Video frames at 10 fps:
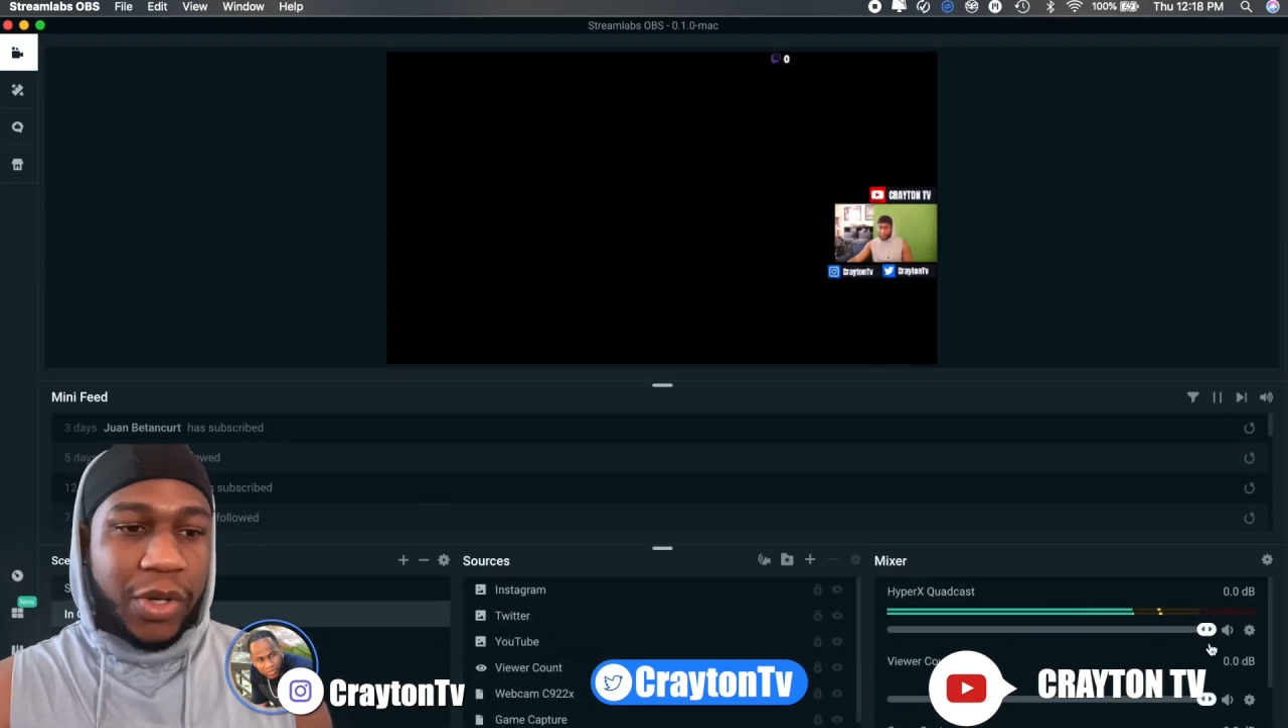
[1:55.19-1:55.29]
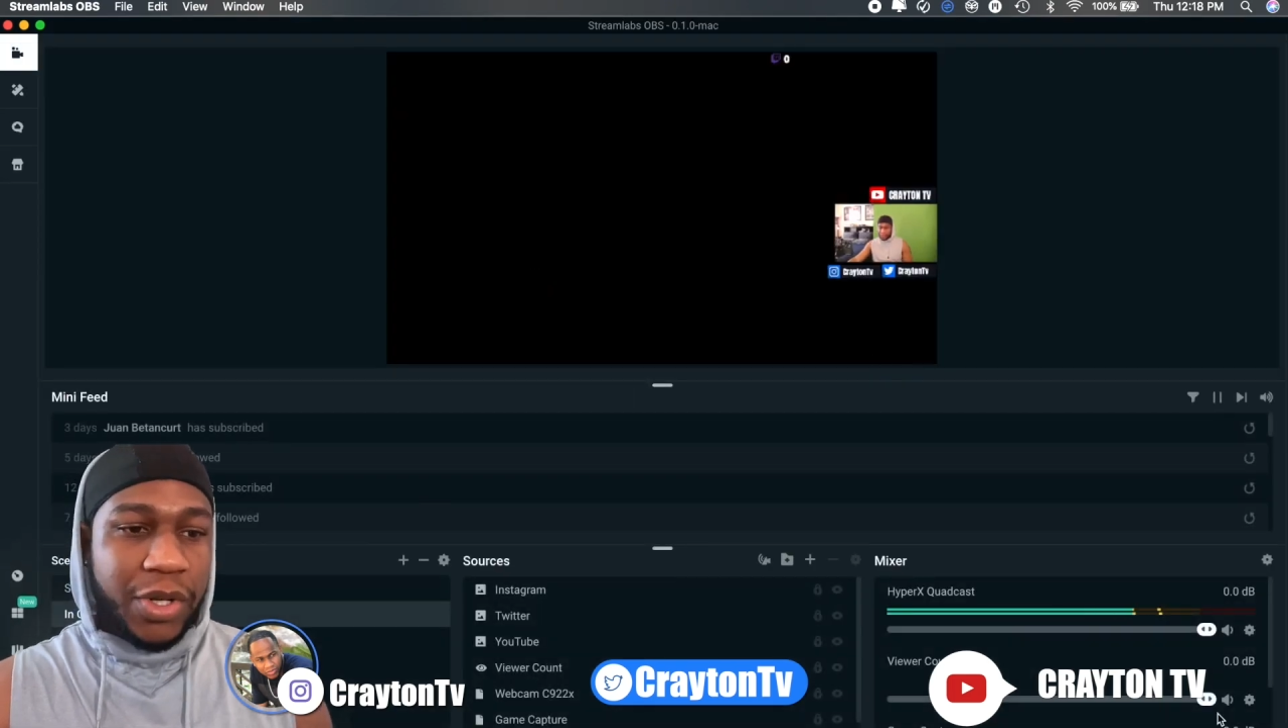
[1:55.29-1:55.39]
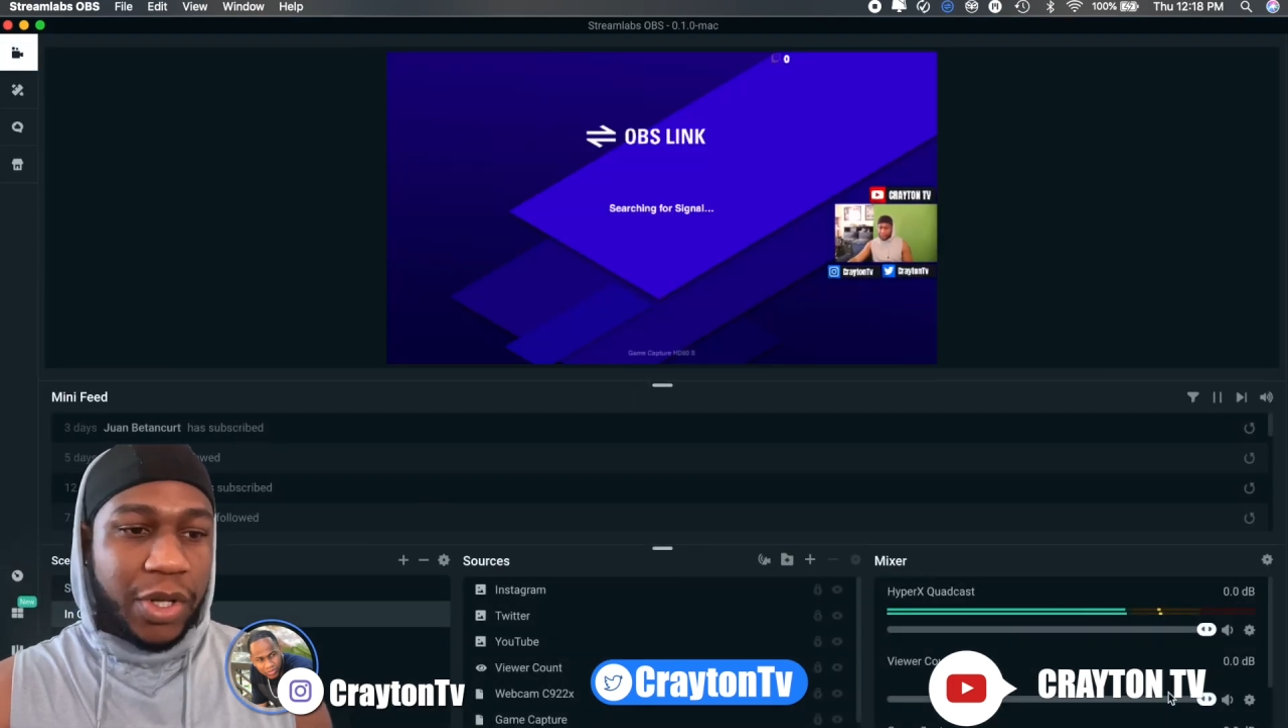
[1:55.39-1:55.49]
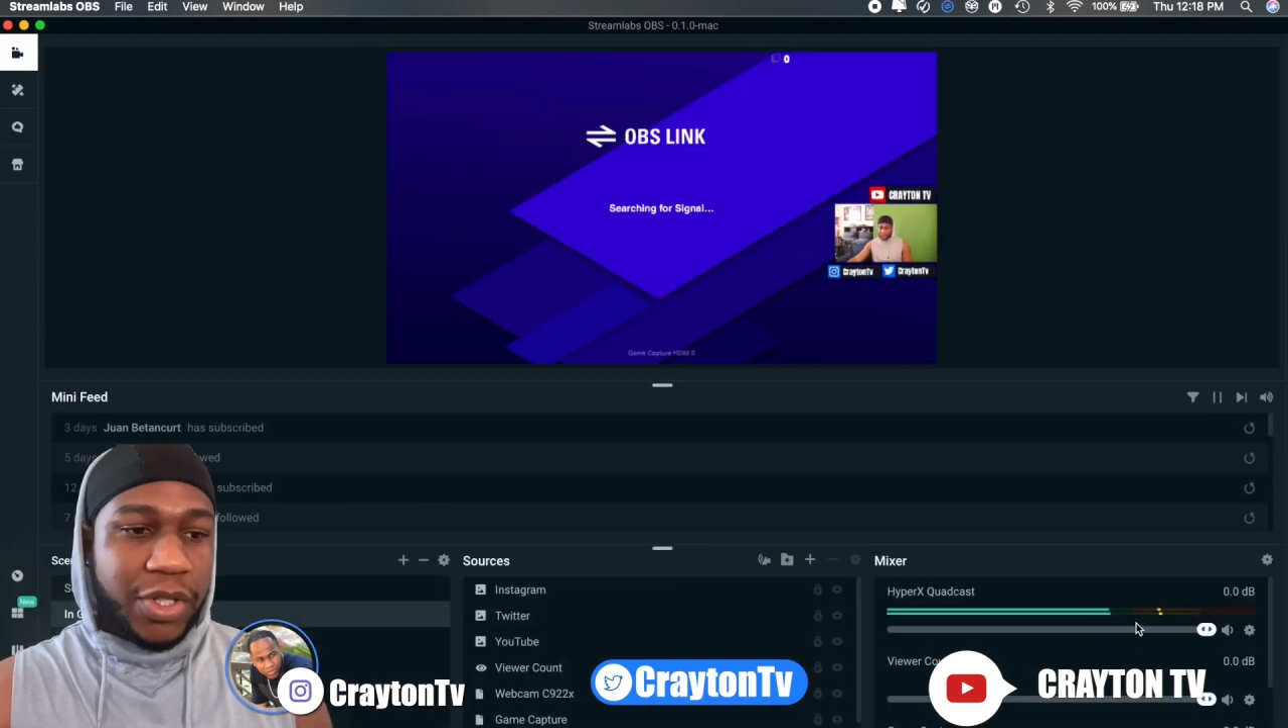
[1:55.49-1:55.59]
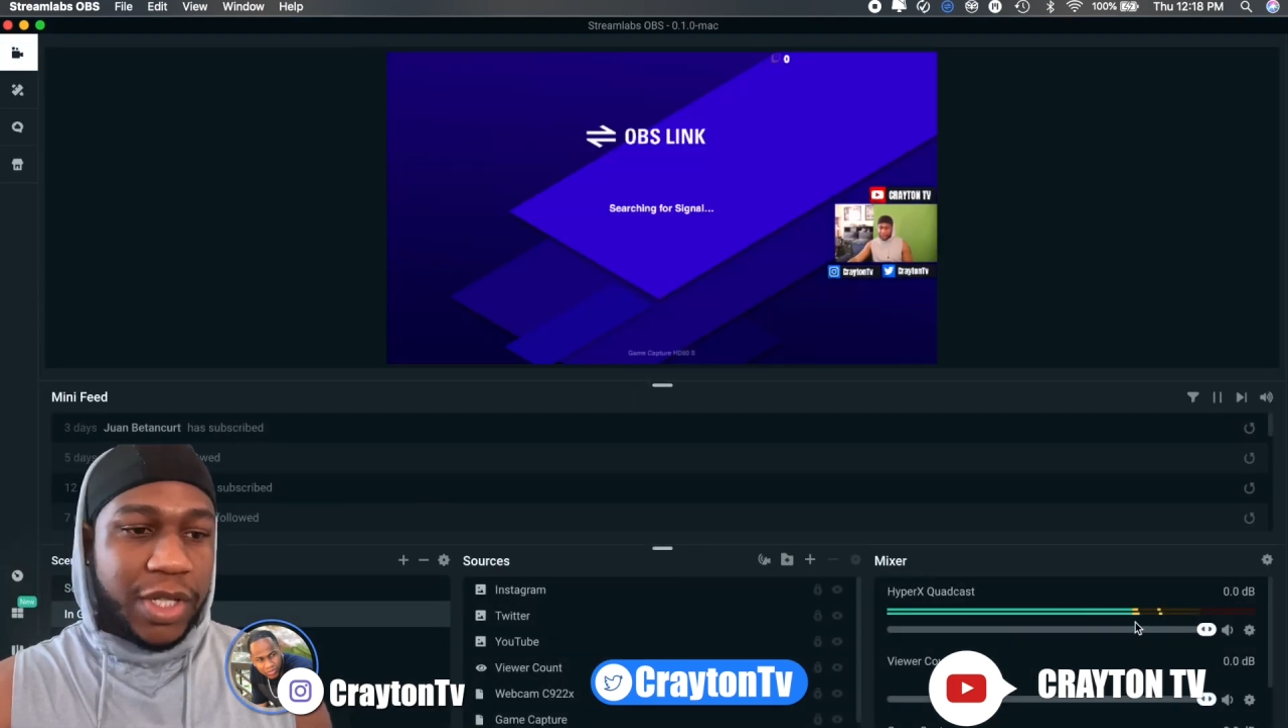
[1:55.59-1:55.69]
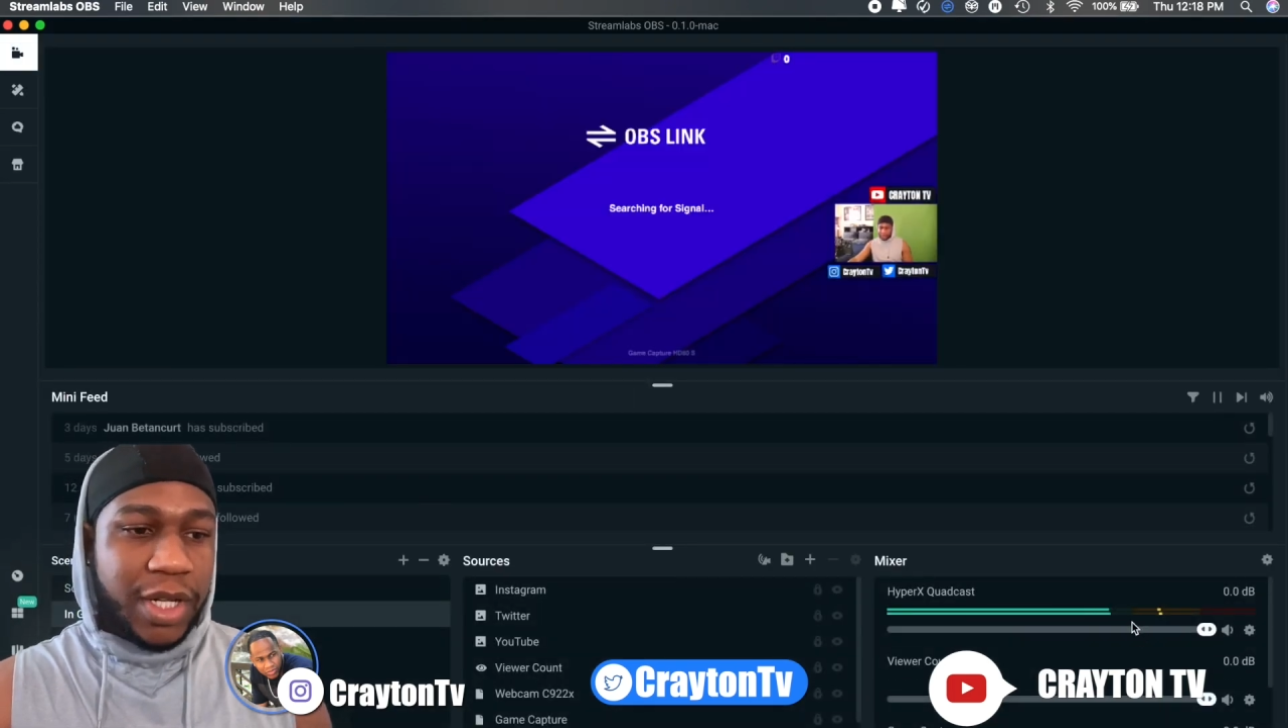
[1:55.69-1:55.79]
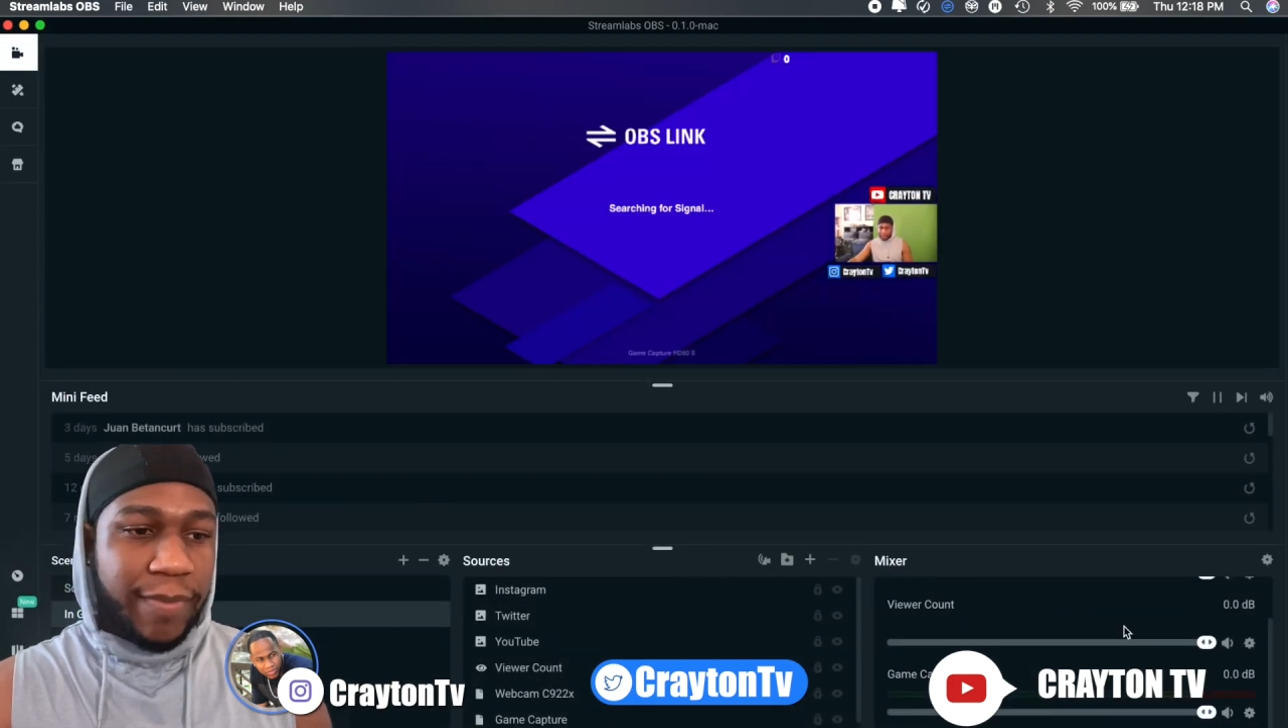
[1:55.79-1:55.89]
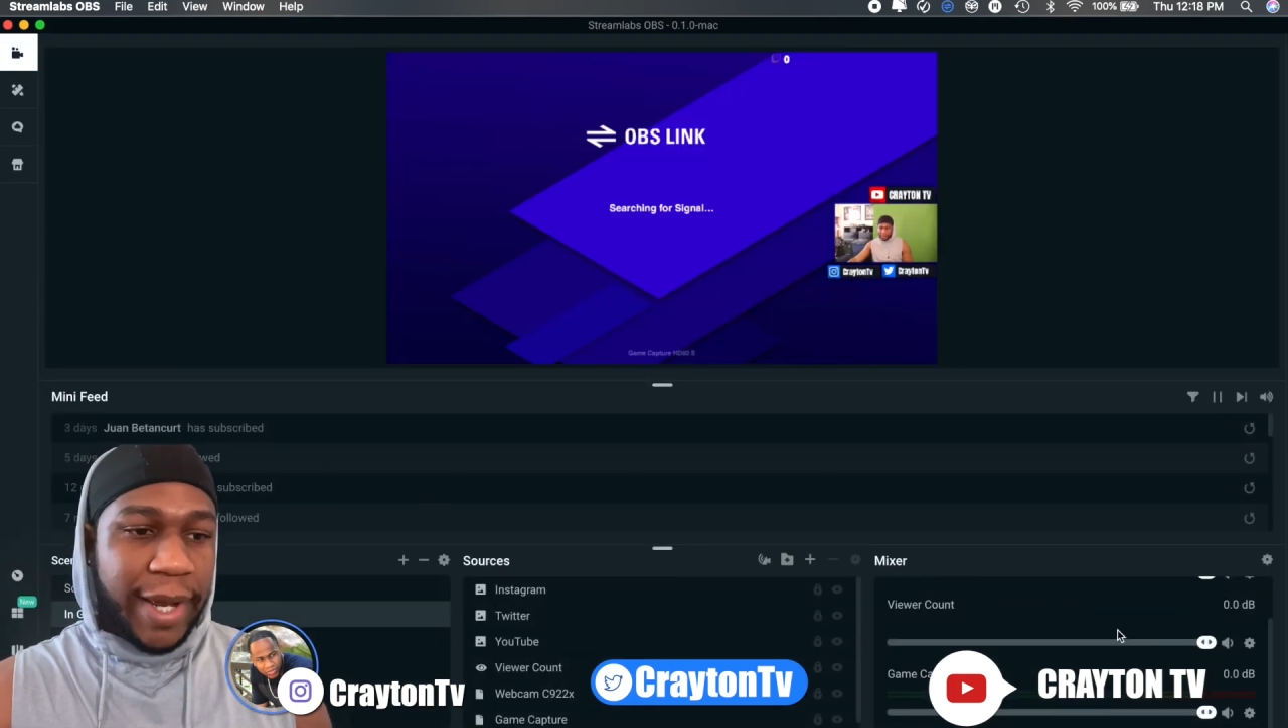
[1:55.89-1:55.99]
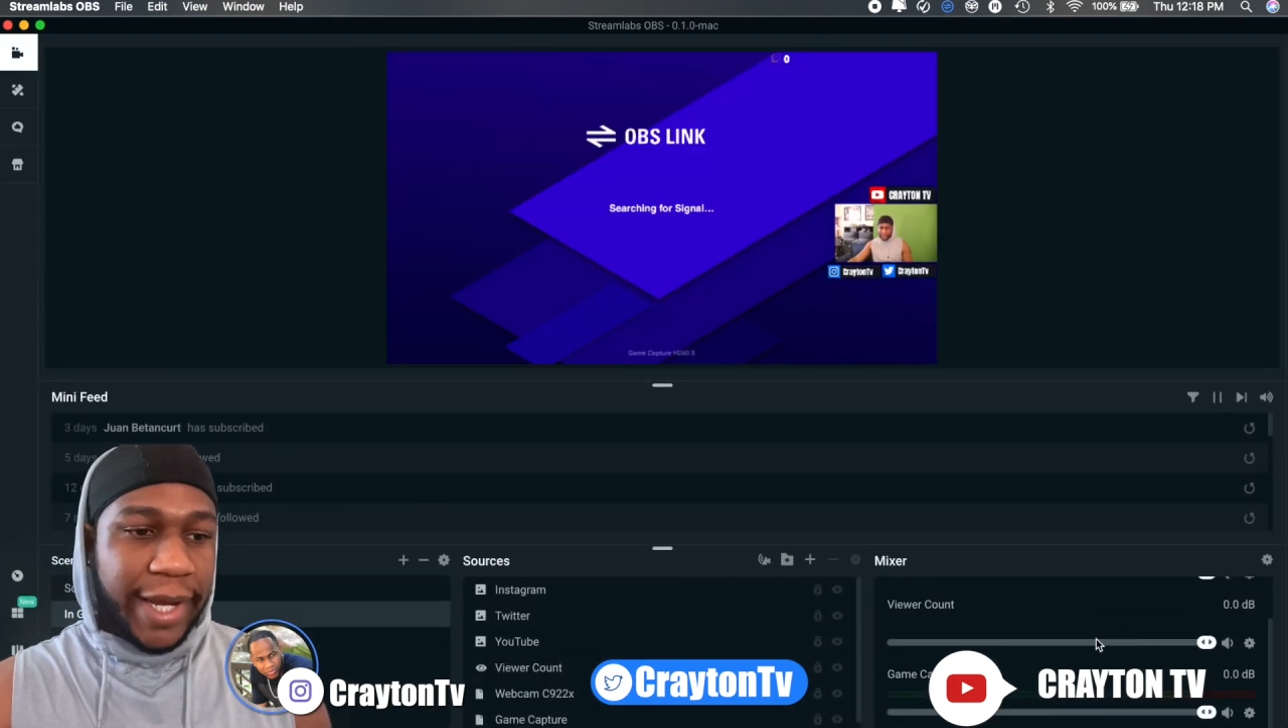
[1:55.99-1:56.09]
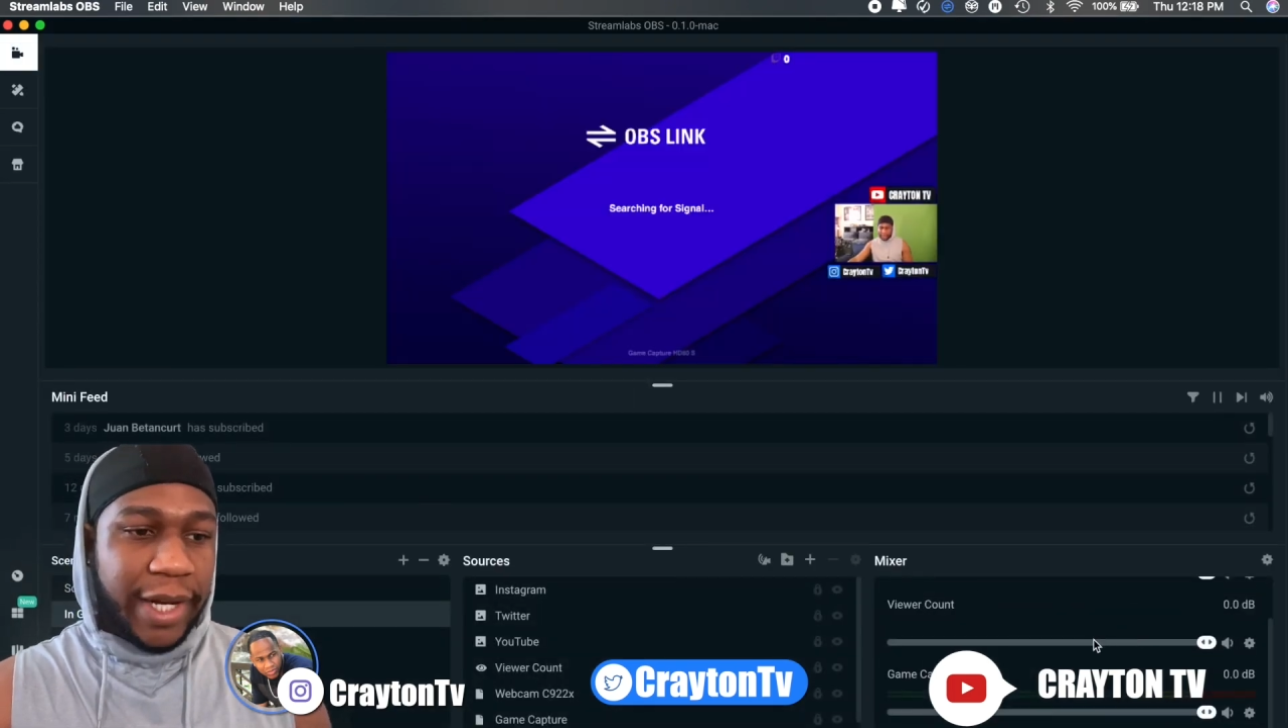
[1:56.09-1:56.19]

You know, you see the mic